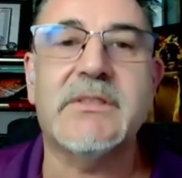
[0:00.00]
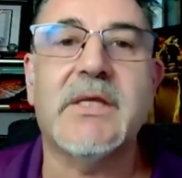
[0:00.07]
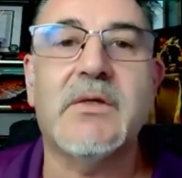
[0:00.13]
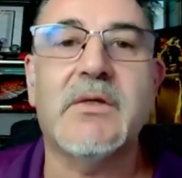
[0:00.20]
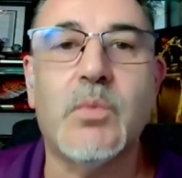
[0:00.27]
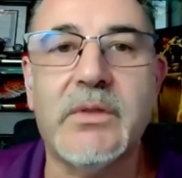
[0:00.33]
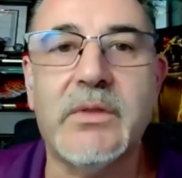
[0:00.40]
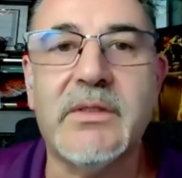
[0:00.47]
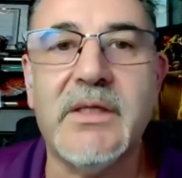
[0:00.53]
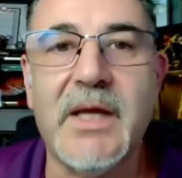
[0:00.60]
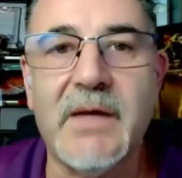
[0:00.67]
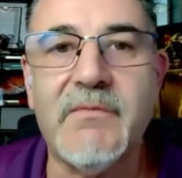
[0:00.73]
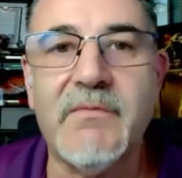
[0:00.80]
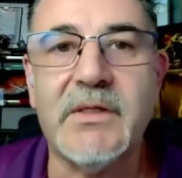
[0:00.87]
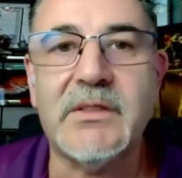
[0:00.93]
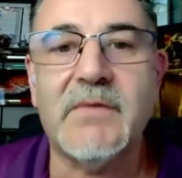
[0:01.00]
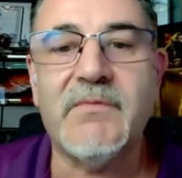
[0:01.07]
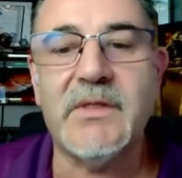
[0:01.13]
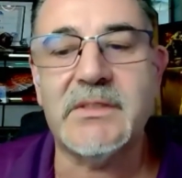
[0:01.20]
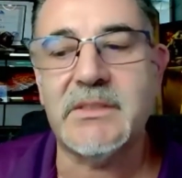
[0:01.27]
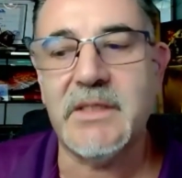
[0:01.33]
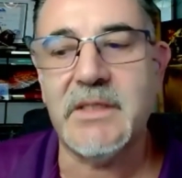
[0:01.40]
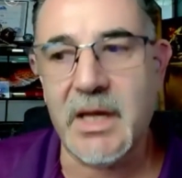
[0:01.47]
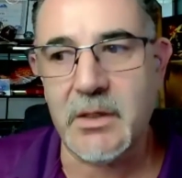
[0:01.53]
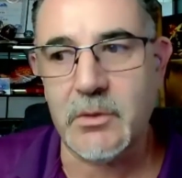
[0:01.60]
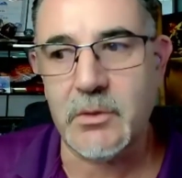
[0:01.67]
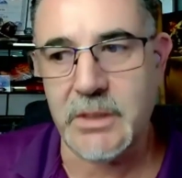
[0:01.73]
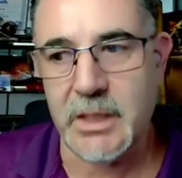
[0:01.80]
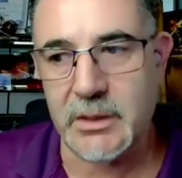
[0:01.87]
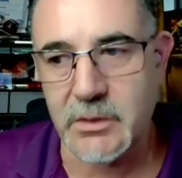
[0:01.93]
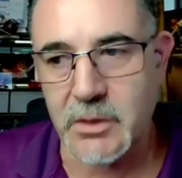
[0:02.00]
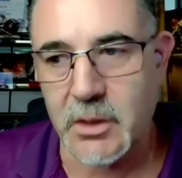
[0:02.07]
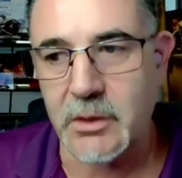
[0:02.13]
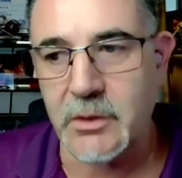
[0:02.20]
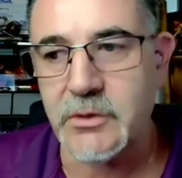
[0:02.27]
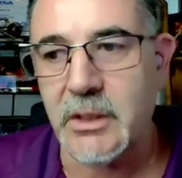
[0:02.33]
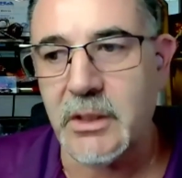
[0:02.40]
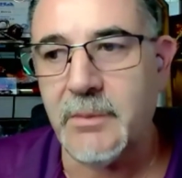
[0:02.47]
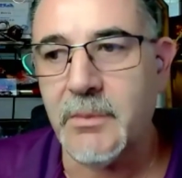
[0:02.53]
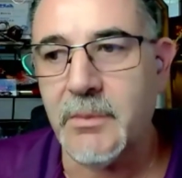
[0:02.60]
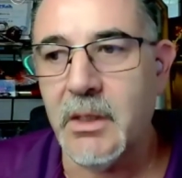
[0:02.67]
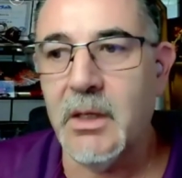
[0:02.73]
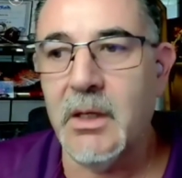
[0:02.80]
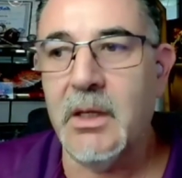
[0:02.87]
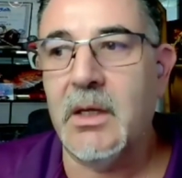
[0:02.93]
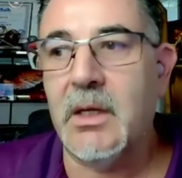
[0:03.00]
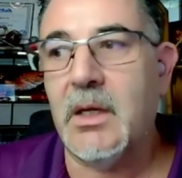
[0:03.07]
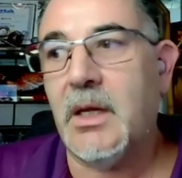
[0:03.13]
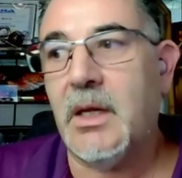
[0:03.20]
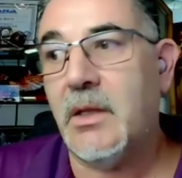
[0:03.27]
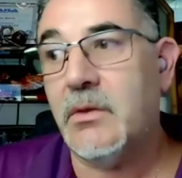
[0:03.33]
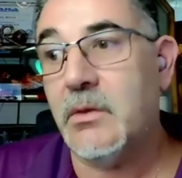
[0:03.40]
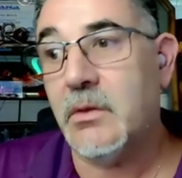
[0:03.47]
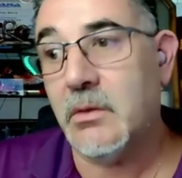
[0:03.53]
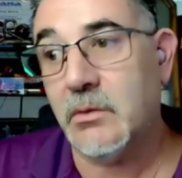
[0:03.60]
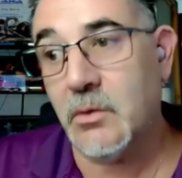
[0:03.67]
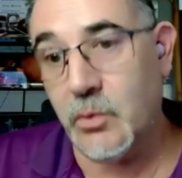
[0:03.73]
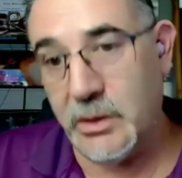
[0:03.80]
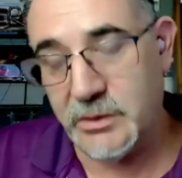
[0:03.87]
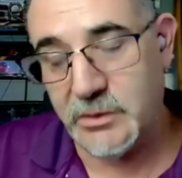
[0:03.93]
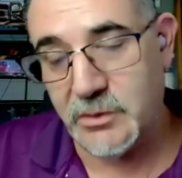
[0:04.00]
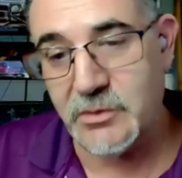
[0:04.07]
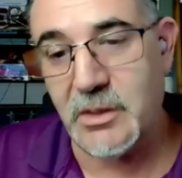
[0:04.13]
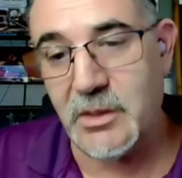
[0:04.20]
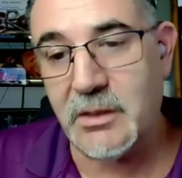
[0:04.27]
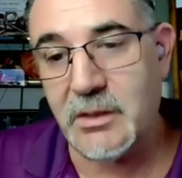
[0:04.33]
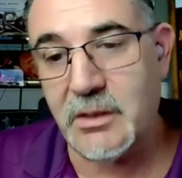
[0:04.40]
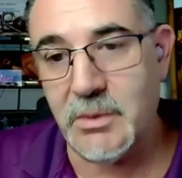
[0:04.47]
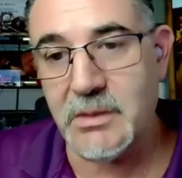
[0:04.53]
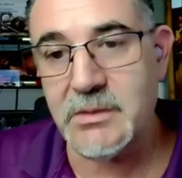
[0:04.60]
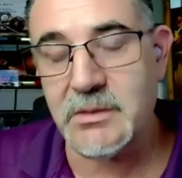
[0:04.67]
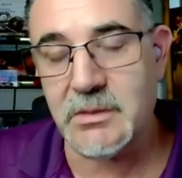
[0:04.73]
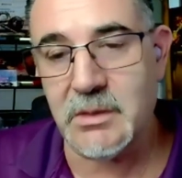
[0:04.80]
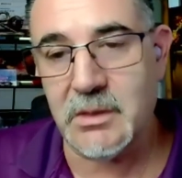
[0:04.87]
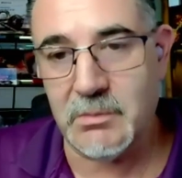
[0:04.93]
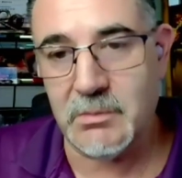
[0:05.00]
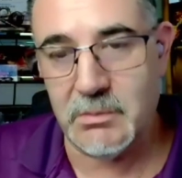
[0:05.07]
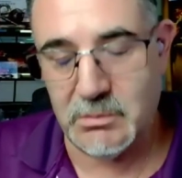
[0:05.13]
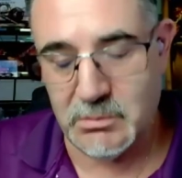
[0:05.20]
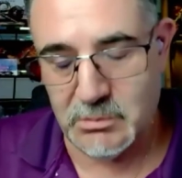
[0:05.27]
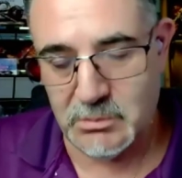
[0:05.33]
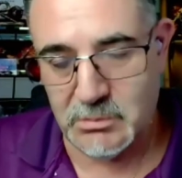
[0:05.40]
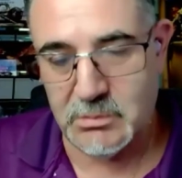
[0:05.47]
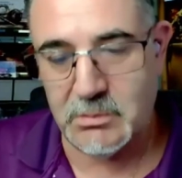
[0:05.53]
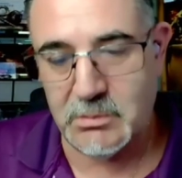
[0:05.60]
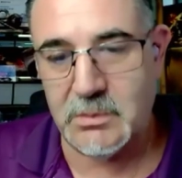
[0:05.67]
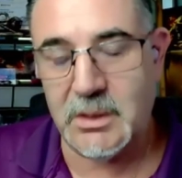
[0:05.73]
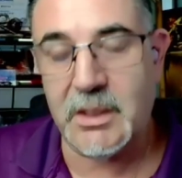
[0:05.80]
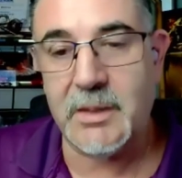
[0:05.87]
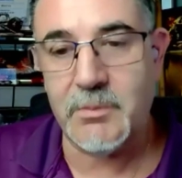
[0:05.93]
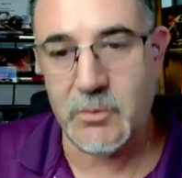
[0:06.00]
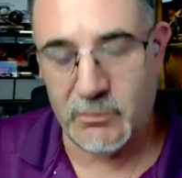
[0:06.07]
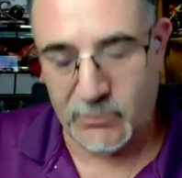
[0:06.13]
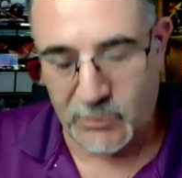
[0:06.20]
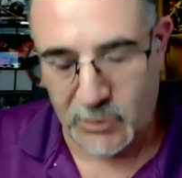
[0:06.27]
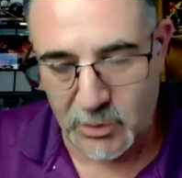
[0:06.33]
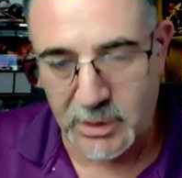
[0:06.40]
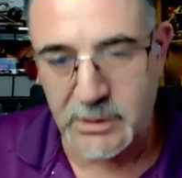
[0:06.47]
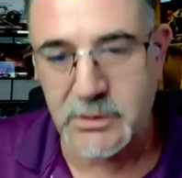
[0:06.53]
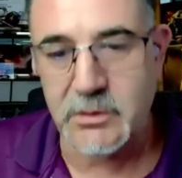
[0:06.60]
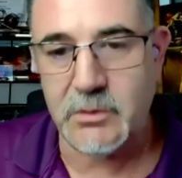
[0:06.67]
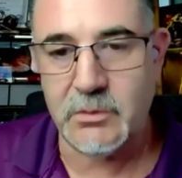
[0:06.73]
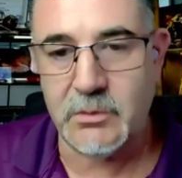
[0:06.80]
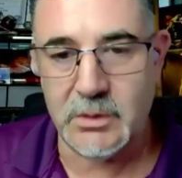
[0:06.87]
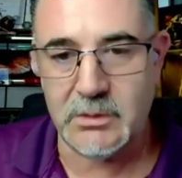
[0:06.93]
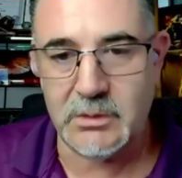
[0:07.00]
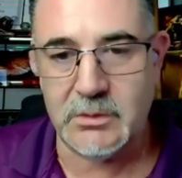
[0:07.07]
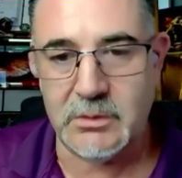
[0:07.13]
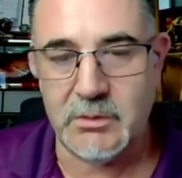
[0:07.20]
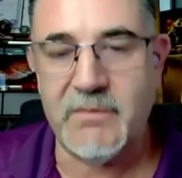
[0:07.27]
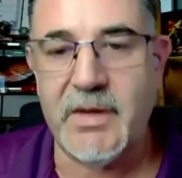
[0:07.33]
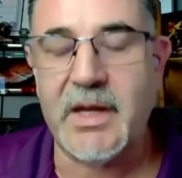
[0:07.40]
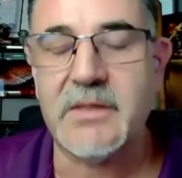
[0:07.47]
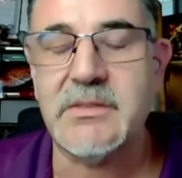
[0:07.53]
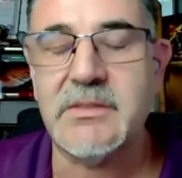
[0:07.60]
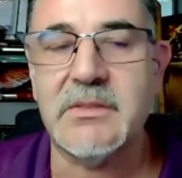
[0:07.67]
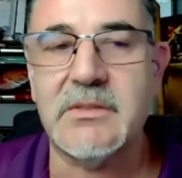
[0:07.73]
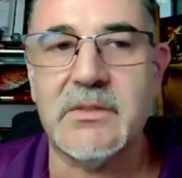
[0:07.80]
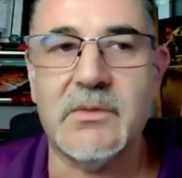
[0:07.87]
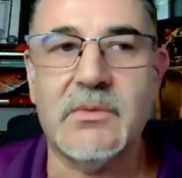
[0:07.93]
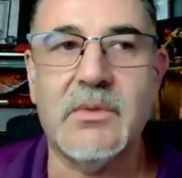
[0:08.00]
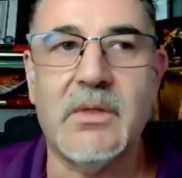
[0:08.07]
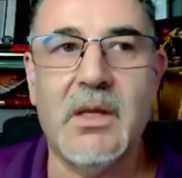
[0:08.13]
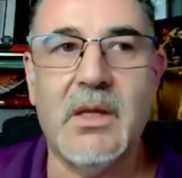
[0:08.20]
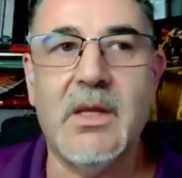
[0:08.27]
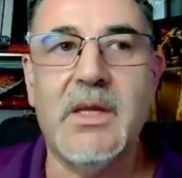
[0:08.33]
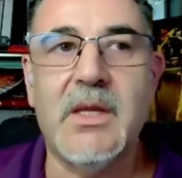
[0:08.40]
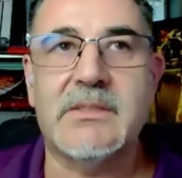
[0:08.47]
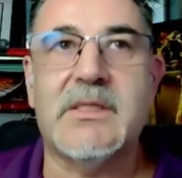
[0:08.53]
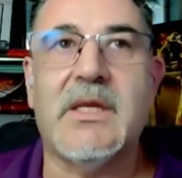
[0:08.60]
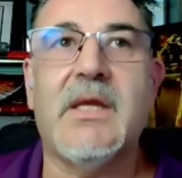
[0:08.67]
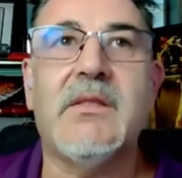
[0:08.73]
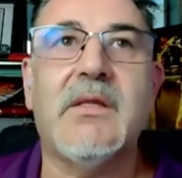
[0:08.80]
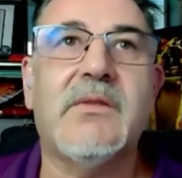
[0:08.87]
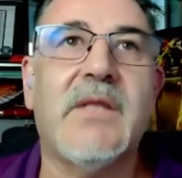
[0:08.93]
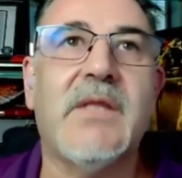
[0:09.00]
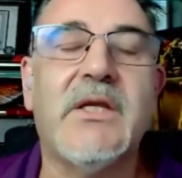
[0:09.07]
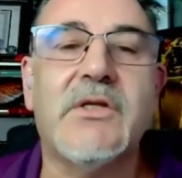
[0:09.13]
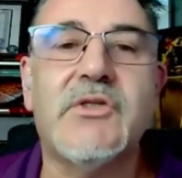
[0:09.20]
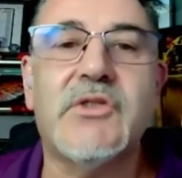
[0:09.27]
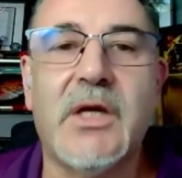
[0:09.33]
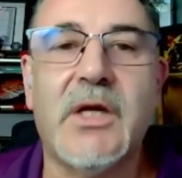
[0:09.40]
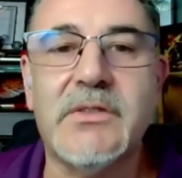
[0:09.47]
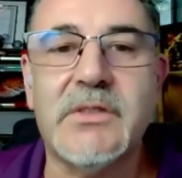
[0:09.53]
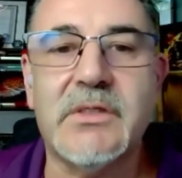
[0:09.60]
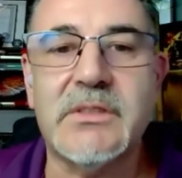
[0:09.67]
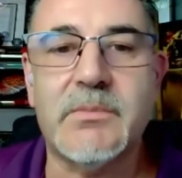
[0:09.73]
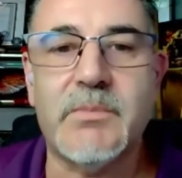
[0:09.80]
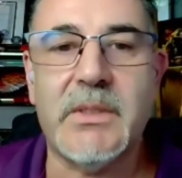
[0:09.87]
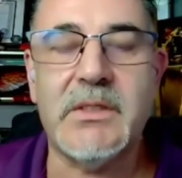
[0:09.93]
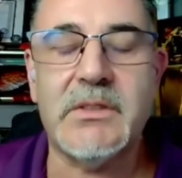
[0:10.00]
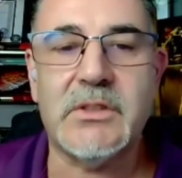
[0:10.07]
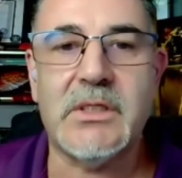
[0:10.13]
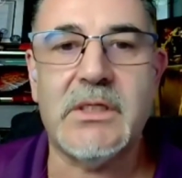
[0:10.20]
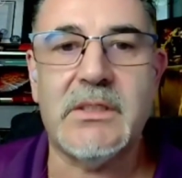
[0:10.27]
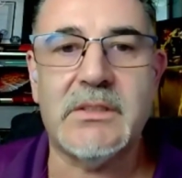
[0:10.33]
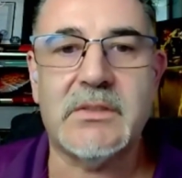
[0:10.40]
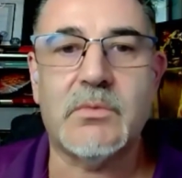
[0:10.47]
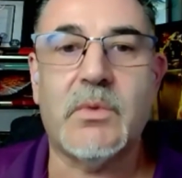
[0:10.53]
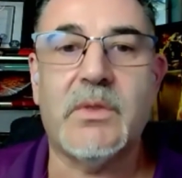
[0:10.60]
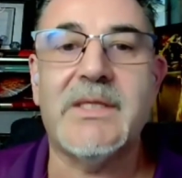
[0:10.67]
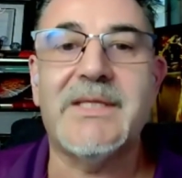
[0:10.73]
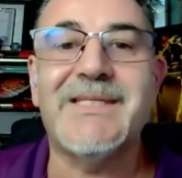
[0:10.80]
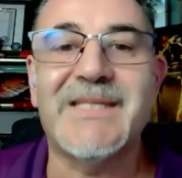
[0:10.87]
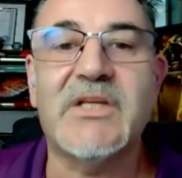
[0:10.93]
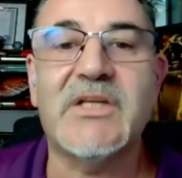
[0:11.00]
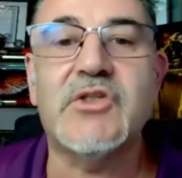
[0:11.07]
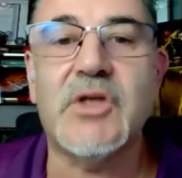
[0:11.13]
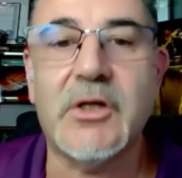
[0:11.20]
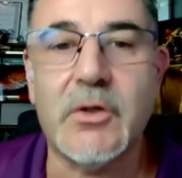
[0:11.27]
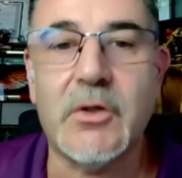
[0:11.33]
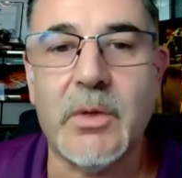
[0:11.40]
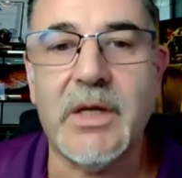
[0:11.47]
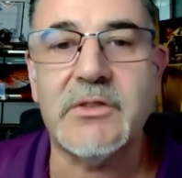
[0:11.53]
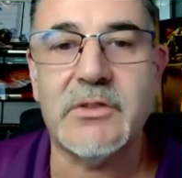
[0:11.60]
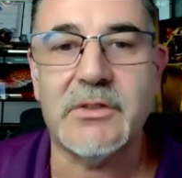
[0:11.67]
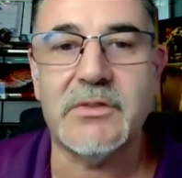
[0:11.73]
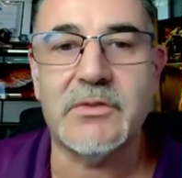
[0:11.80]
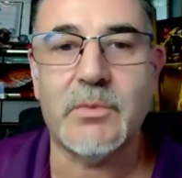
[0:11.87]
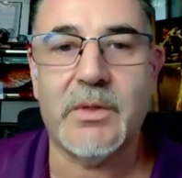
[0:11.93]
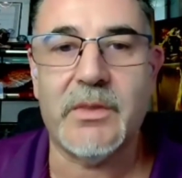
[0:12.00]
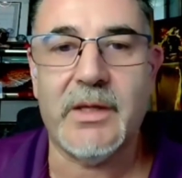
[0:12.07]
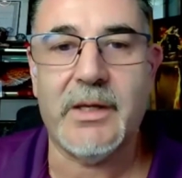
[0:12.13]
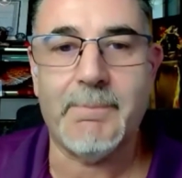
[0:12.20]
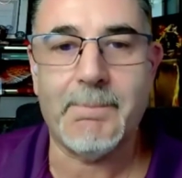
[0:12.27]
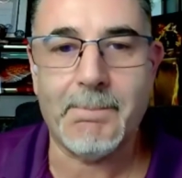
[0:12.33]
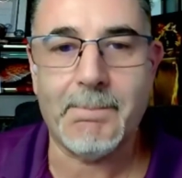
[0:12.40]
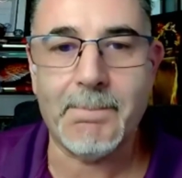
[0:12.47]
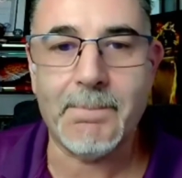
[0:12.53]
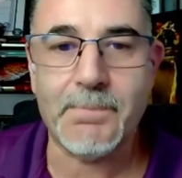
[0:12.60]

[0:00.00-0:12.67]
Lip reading: she said, with the advent of this nanotechnology and the research documents that I'm referring to, that you have access to, say that they can change a species within 6 generations with it.